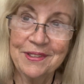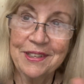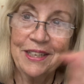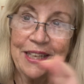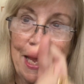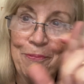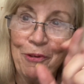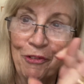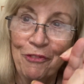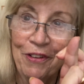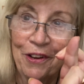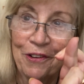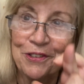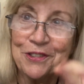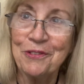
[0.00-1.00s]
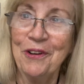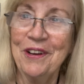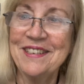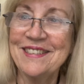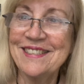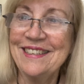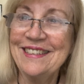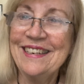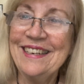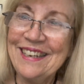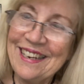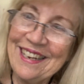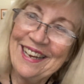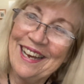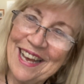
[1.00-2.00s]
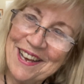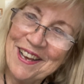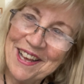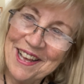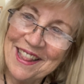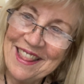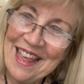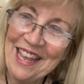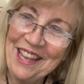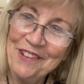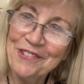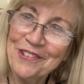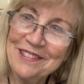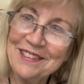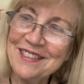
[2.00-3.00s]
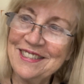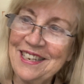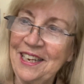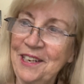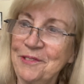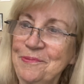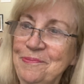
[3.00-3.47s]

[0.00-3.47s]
Keep our fingers crossed. Thank you for listening.